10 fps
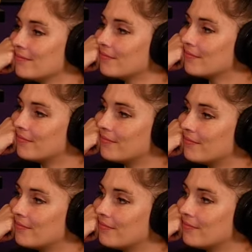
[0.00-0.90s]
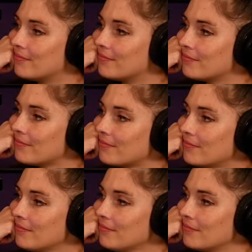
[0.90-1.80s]

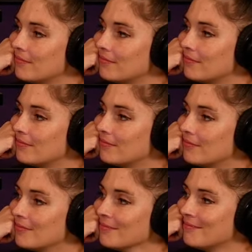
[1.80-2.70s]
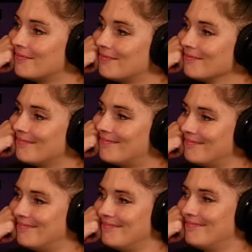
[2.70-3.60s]

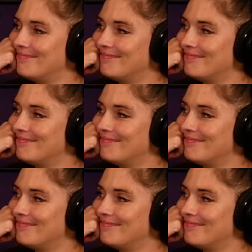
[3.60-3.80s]
No words are spoken by the person on screen.